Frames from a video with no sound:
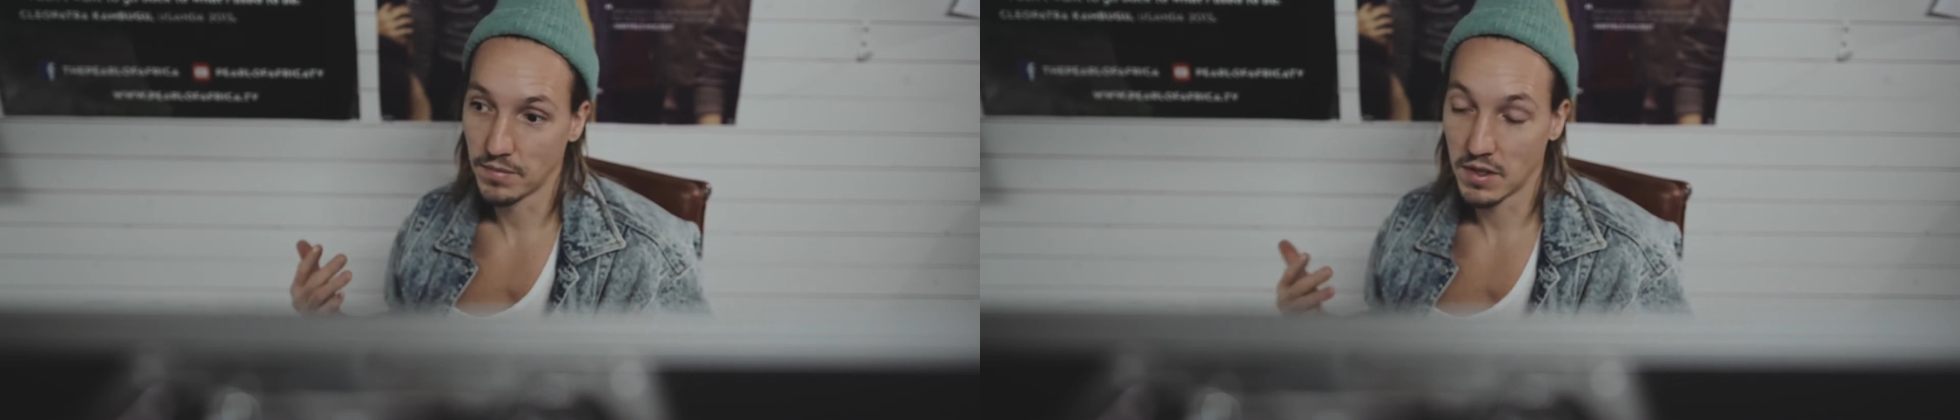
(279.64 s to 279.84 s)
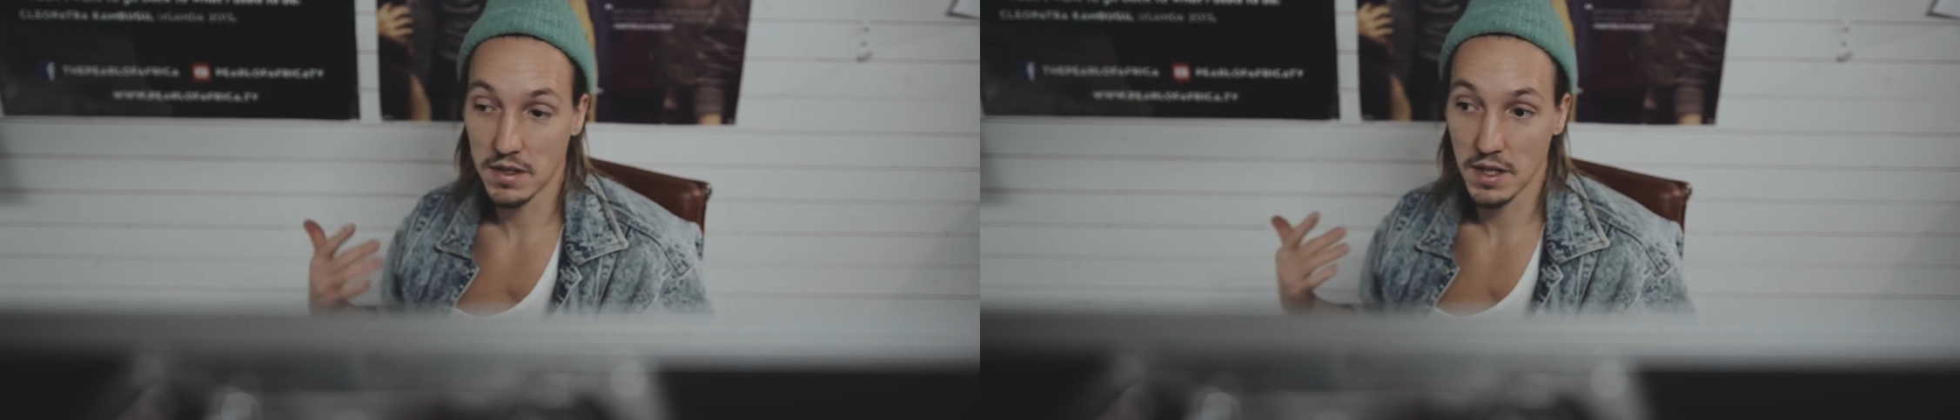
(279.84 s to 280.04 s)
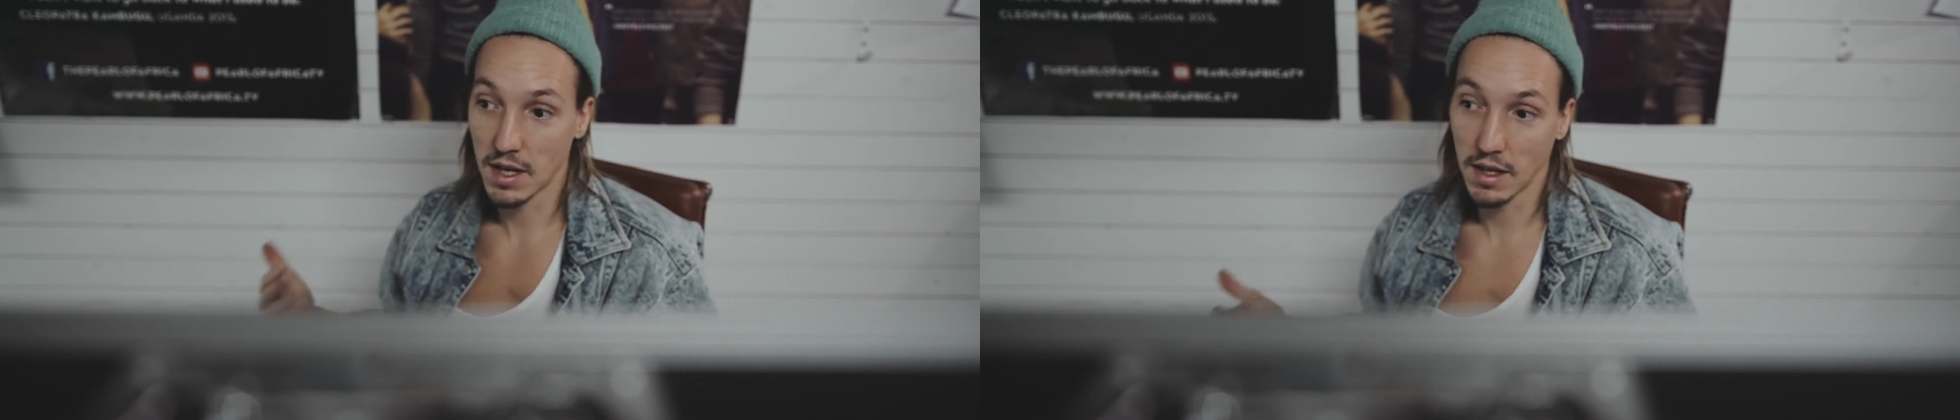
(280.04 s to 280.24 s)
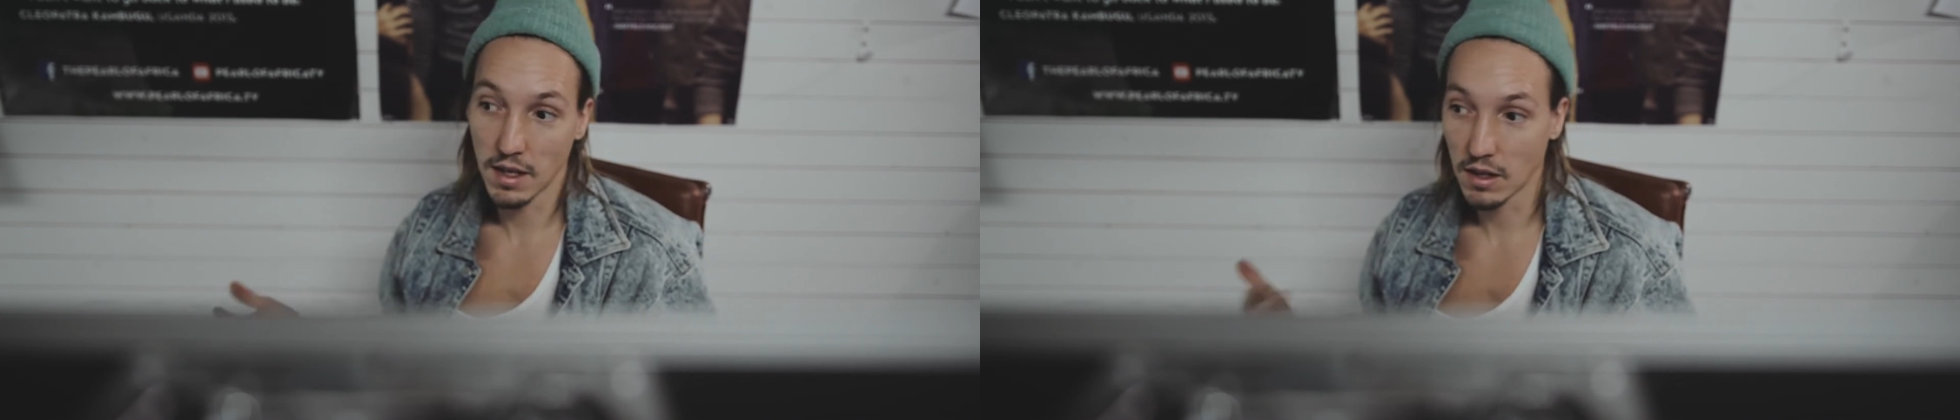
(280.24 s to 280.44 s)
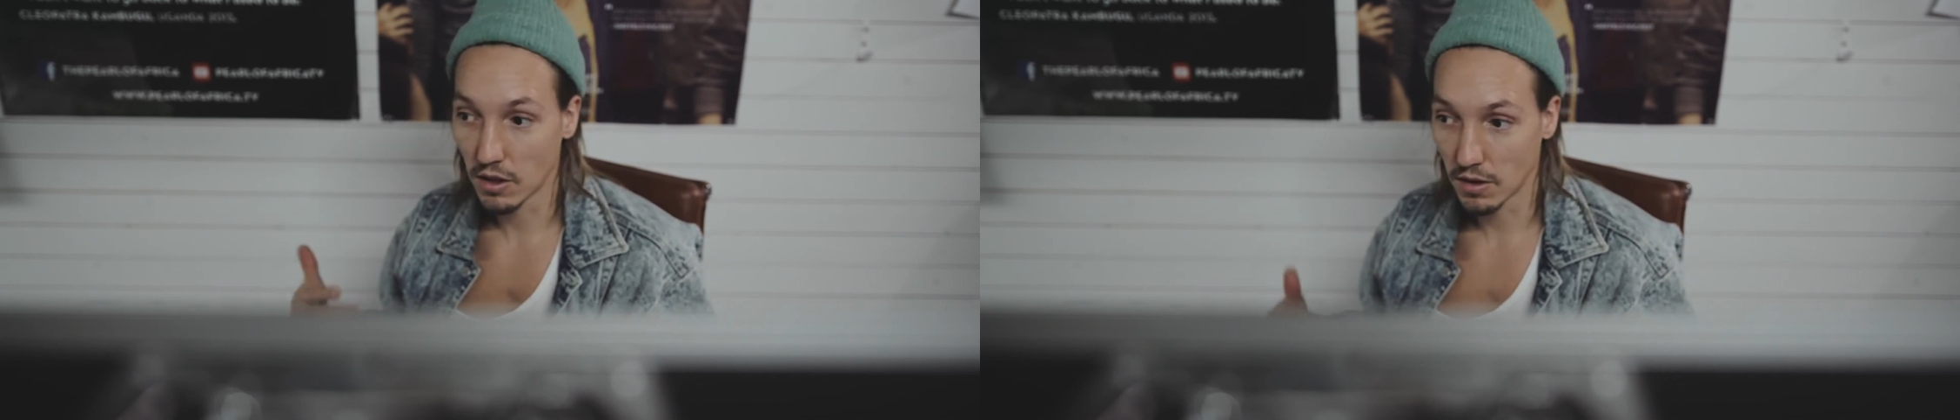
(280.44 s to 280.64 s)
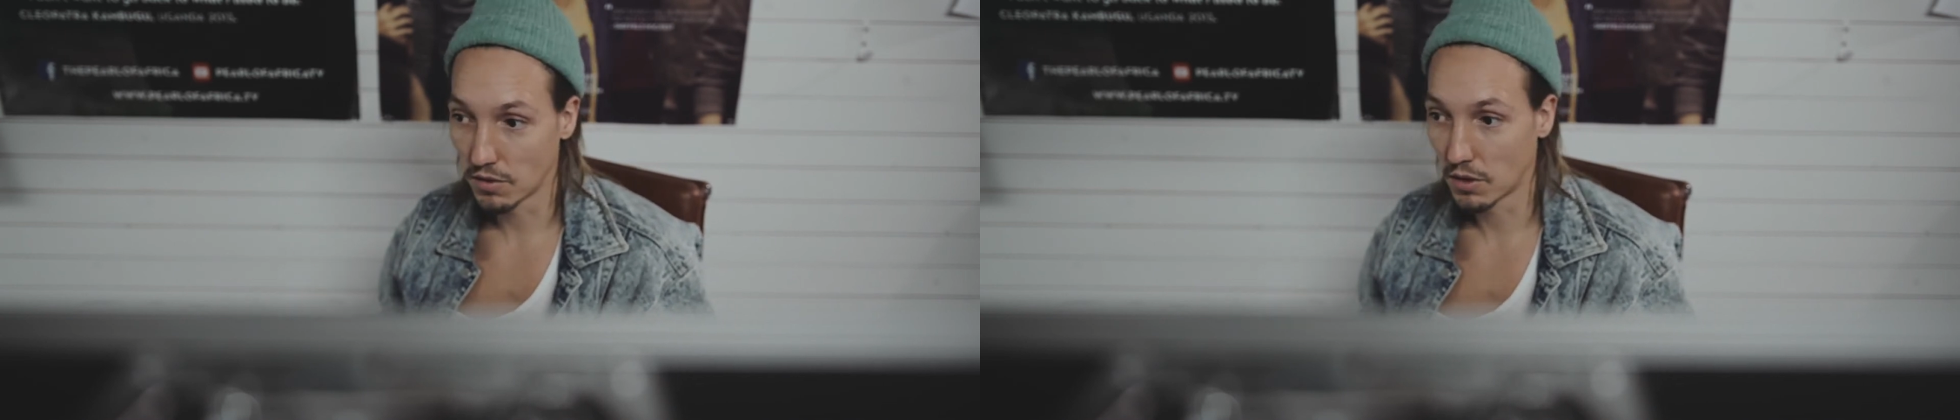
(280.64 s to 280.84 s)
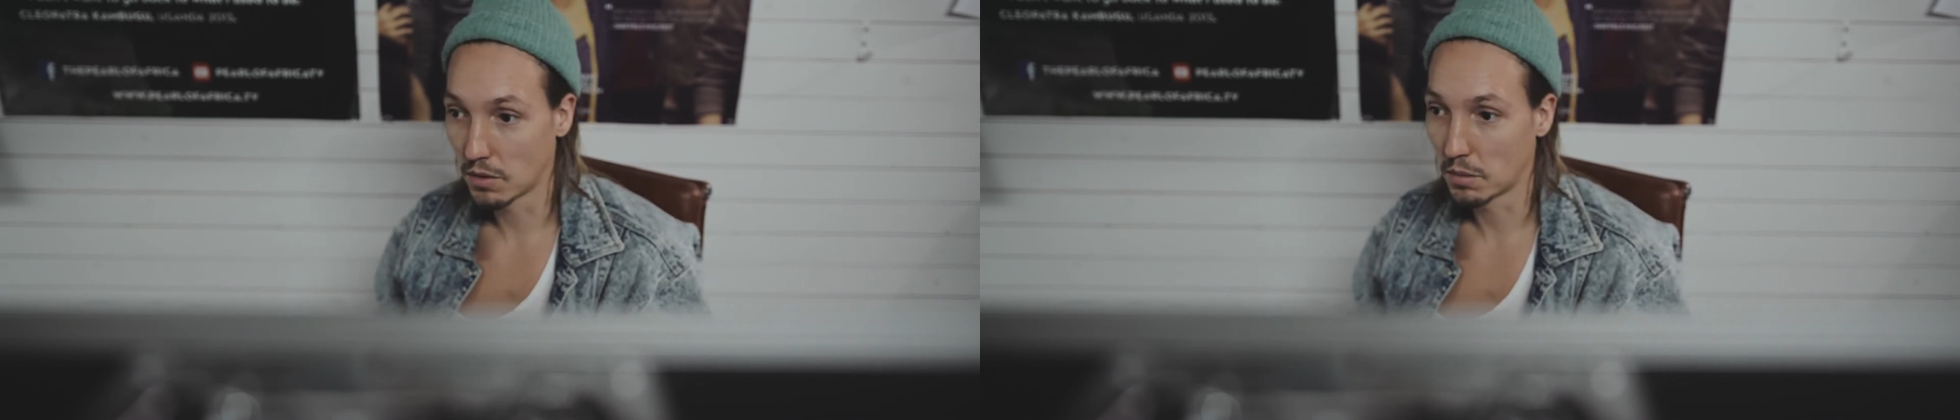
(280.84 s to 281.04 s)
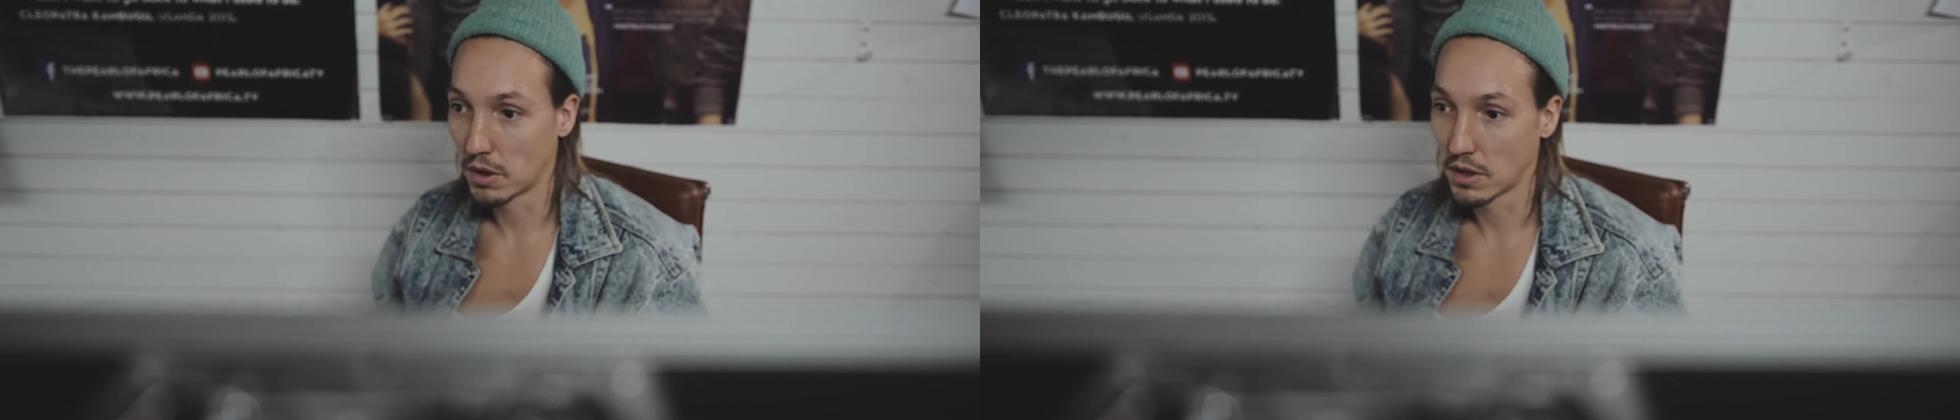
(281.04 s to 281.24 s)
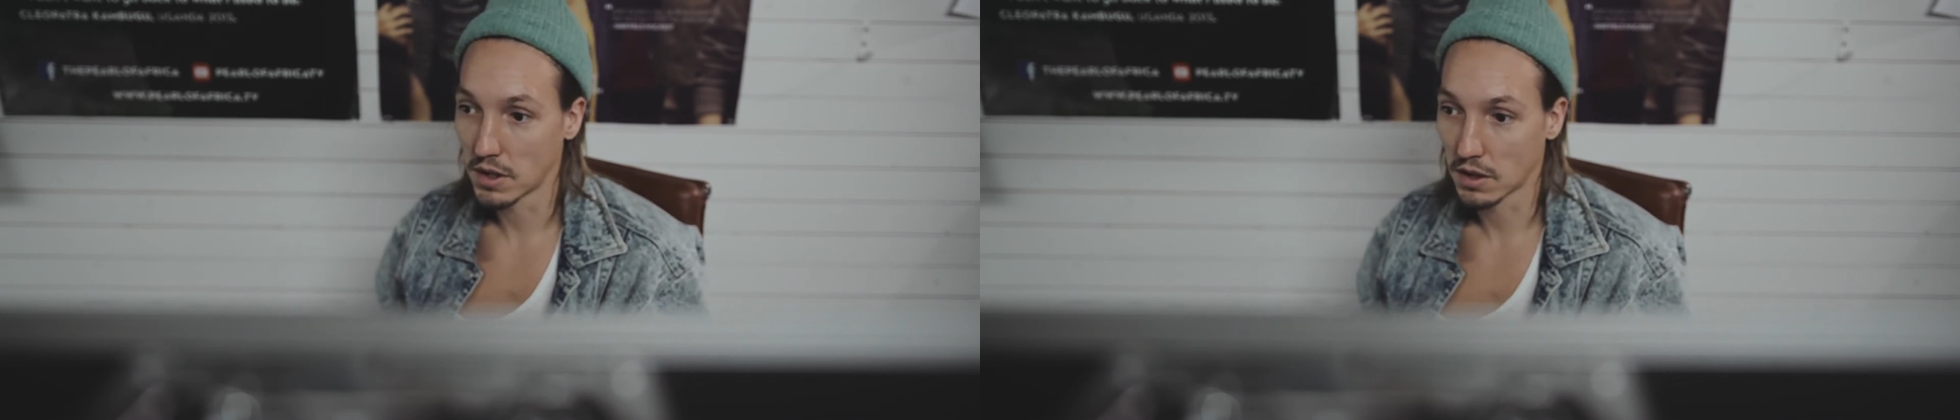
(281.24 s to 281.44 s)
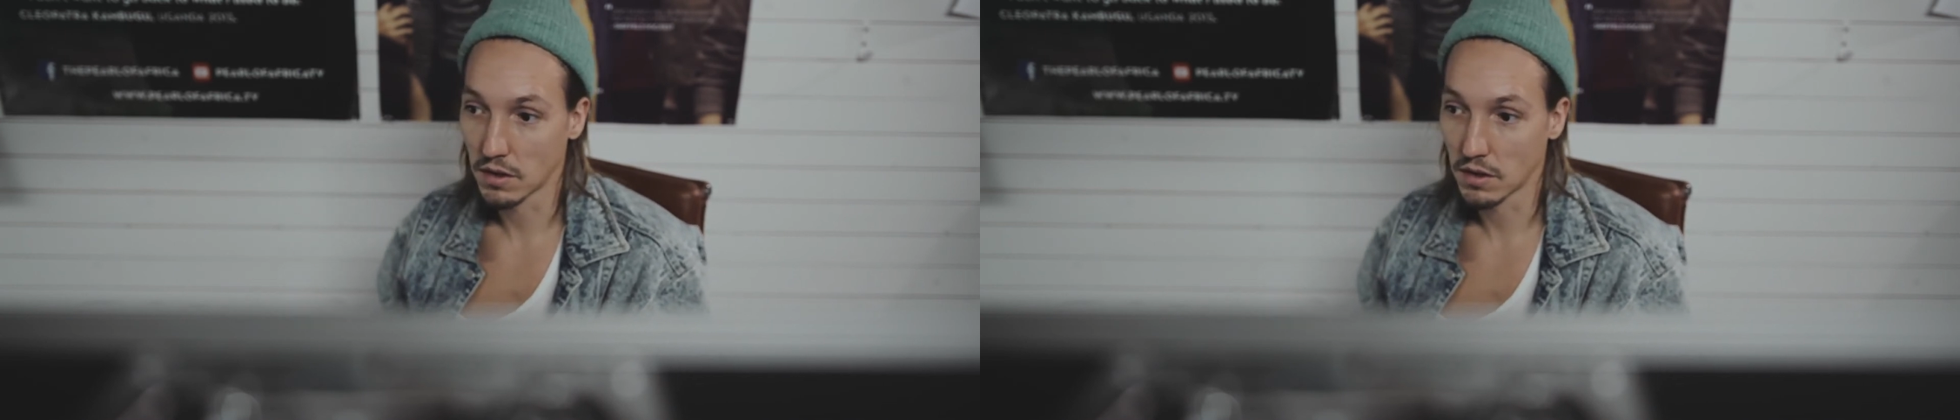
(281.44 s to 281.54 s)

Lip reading: designing of the whole project,